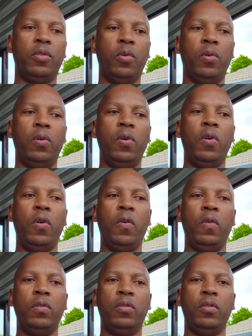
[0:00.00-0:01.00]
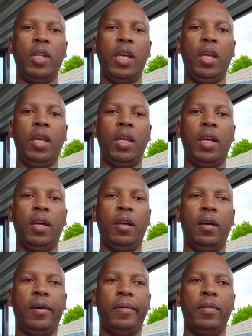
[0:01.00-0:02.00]
So today
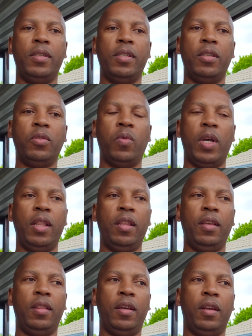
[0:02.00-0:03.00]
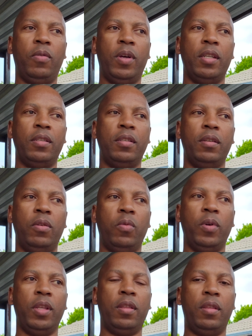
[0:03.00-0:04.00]
there's just one thing that I want to
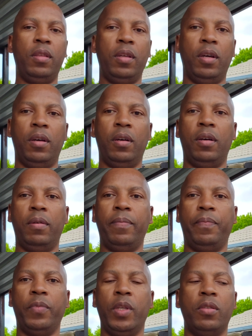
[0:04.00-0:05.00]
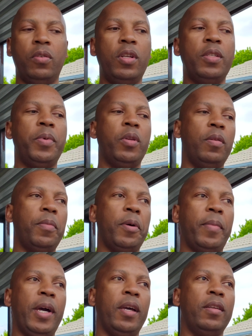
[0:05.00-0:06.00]
deal with. It's always been on my
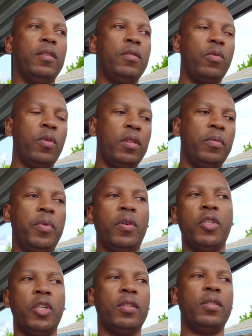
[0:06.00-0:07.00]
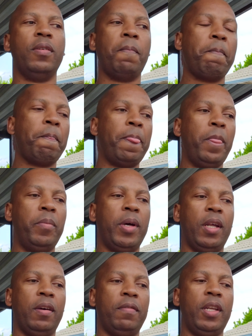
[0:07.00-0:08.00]
mind throughout the project,
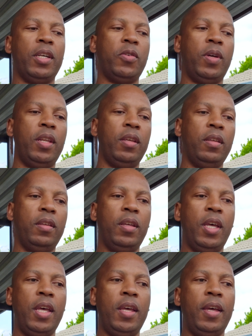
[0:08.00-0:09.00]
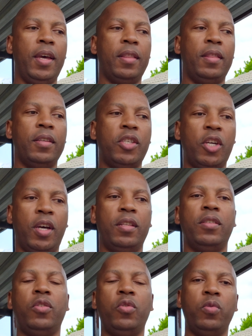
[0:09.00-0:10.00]
but I haven't actually had the
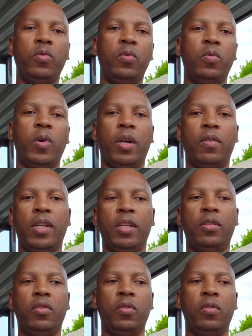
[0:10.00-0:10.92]
chance to work on it.